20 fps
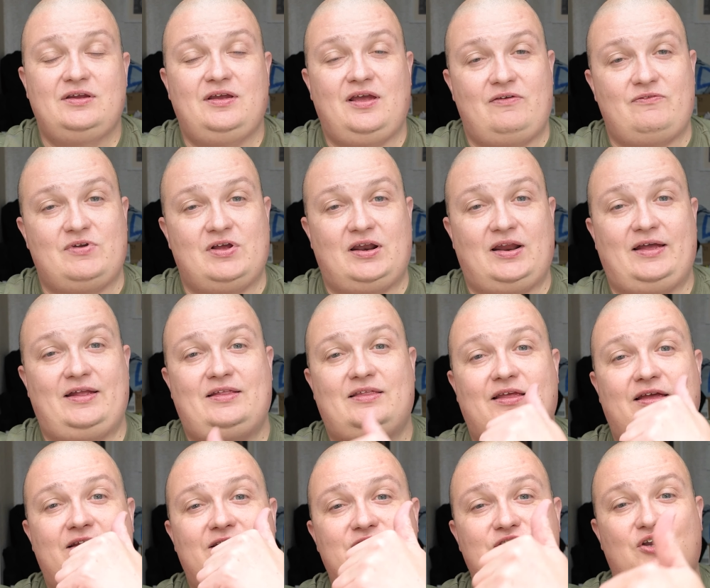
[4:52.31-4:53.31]
If you like
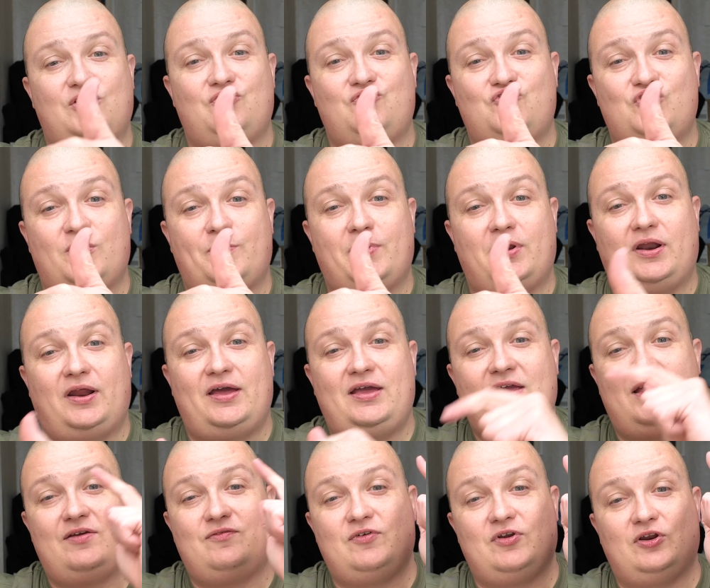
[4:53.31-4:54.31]
this, drop a
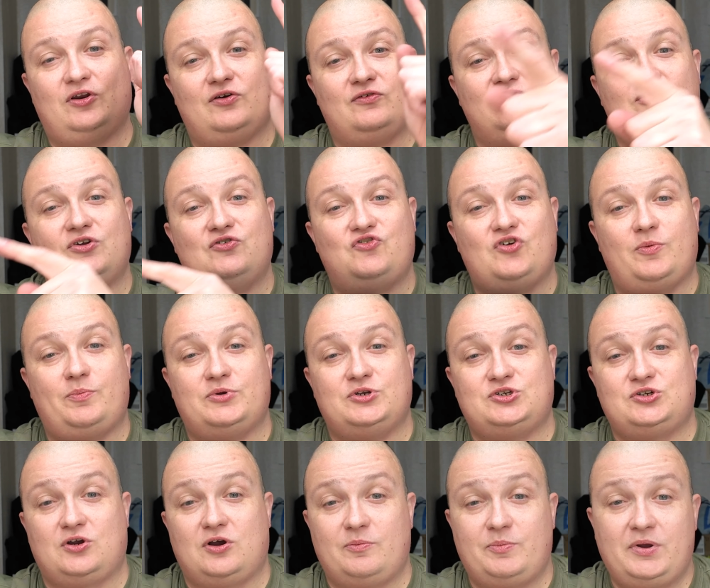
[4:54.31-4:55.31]
like. If you loved it, drop a
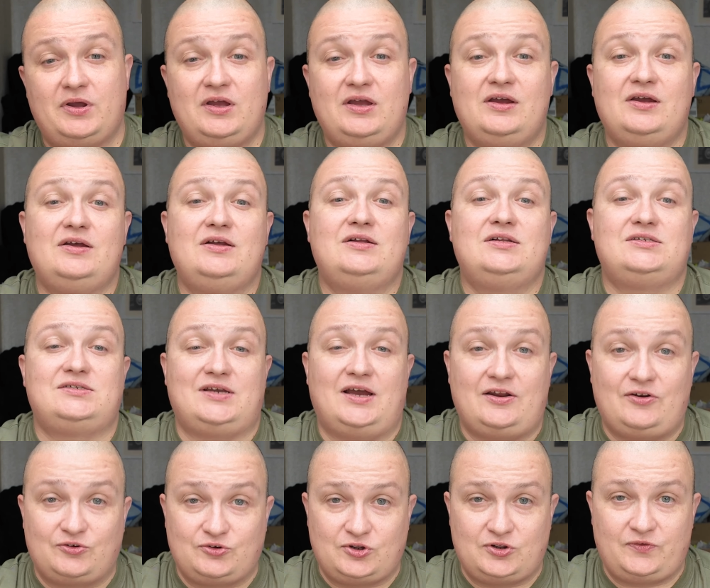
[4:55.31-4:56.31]
sub.
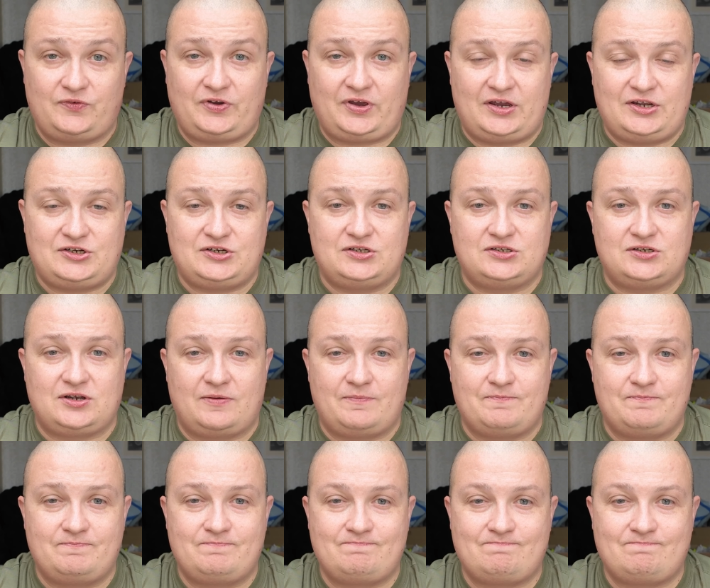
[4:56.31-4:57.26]
Turn those notifications on.